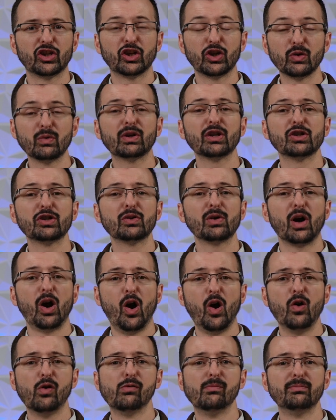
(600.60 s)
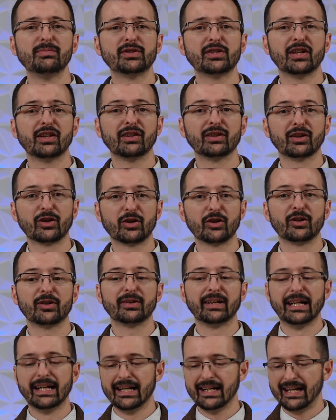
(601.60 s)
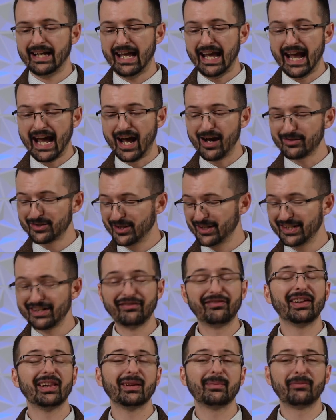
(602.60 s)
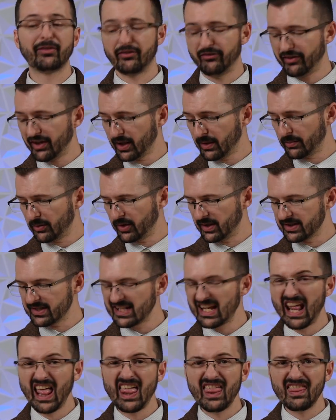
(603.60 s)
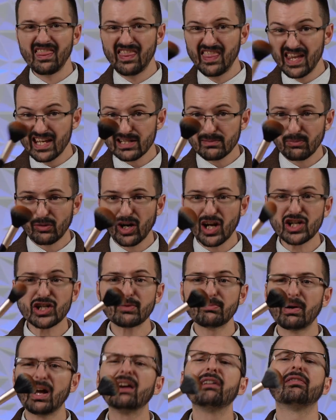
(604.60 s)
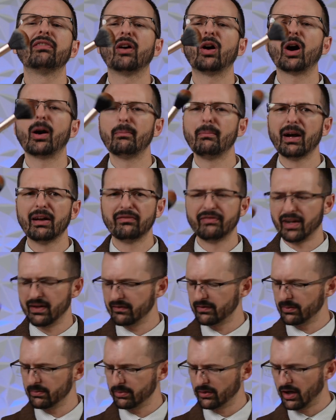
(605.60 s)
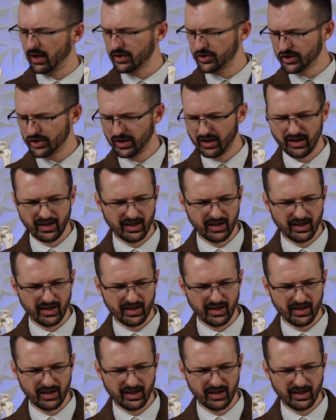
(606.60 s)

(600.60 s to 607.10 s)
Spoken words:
you can do at home to learn how to develop for fingerprints. This brush, by far, my favorite brush.